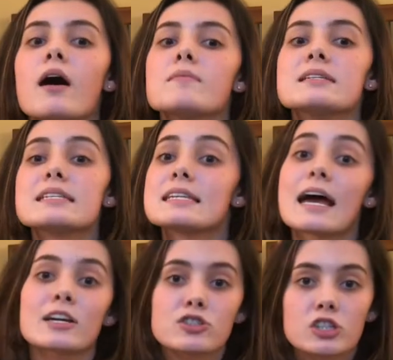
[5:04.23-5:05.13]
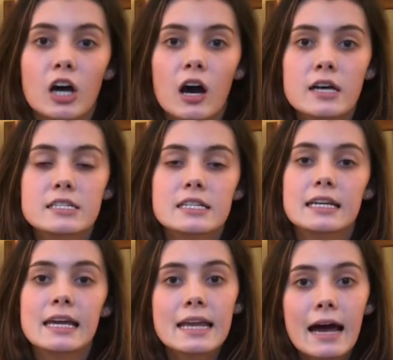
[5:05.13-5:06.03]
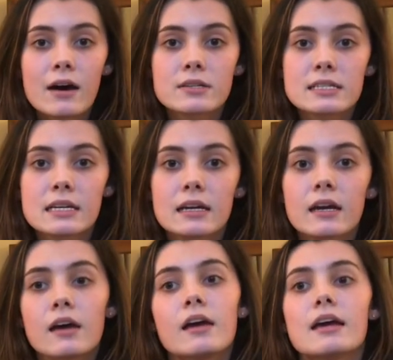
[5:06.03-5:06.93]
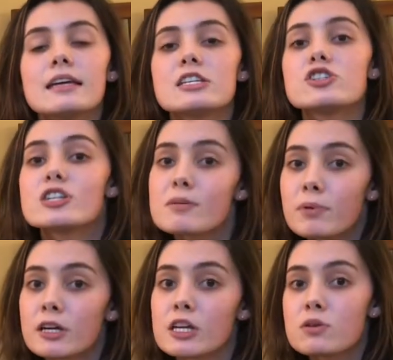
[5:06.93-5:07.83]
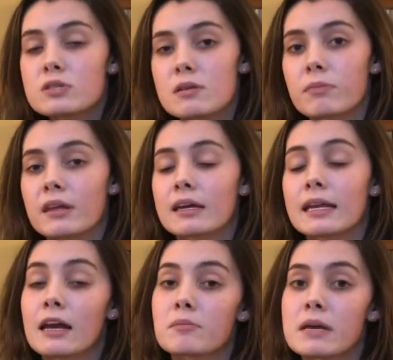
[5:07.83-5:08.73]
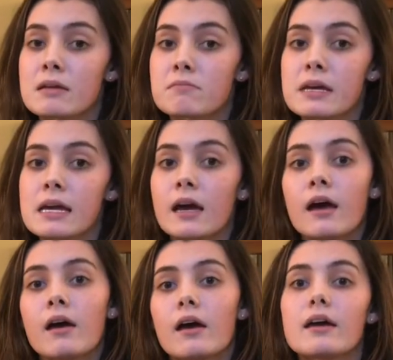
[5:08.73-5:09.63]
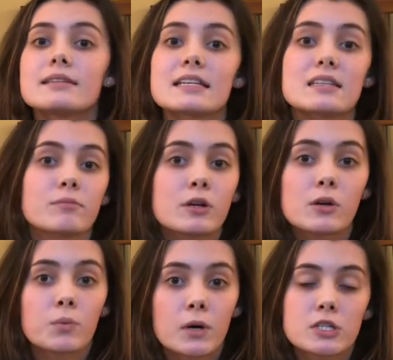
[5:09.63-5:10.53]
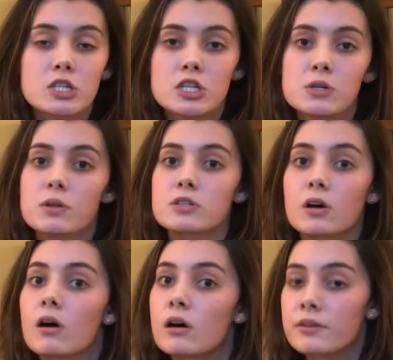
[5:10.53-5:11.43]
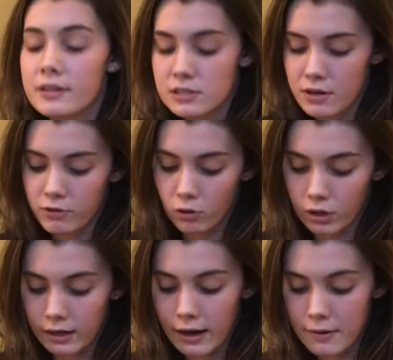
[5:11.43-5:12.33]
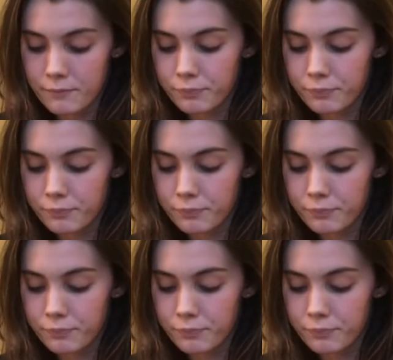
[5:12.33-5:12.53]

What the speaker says: Is this an extra cost to get housing? Is it cheaper to use something like an Airbnb? Is that something you'd want to do? Those are all things you have to look at.